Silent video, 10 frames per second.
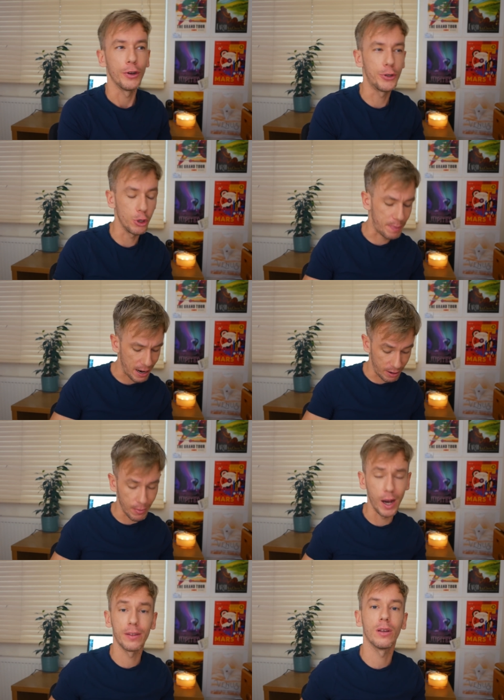Do bear in
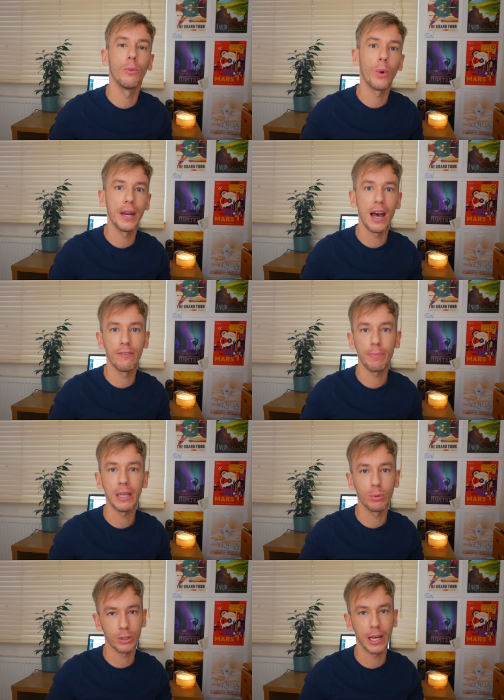mind that whenever
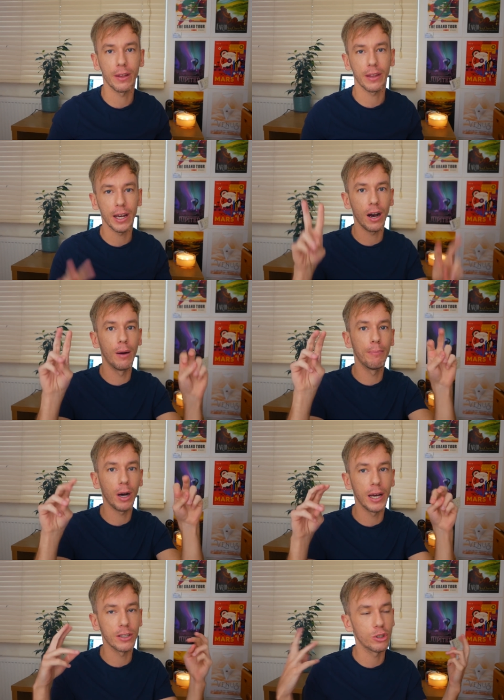people say that they are
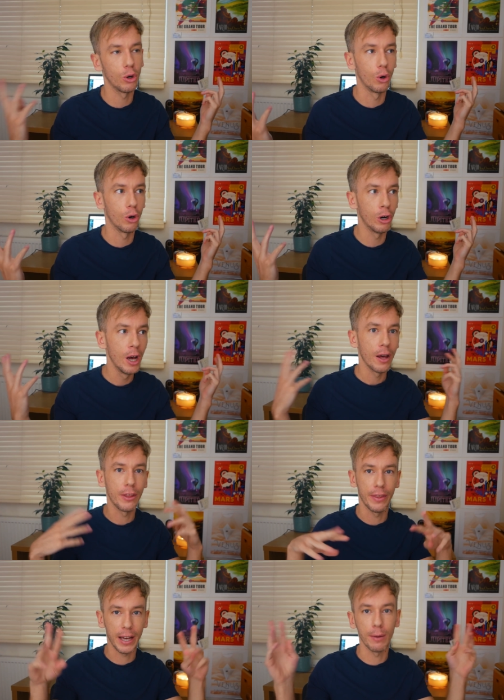unbiased or
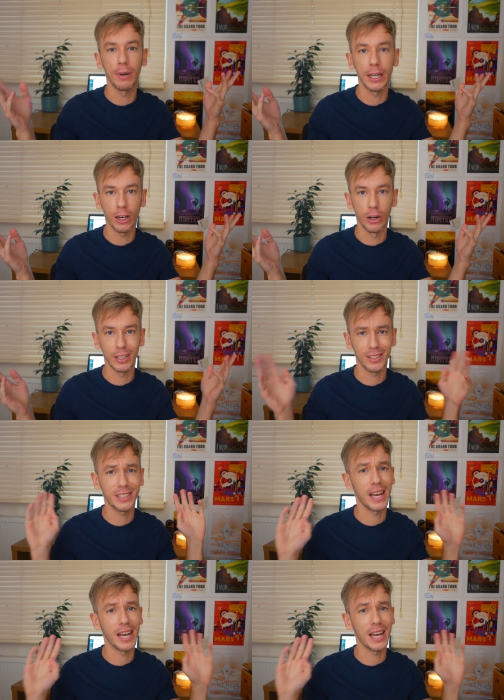that they're completely honest,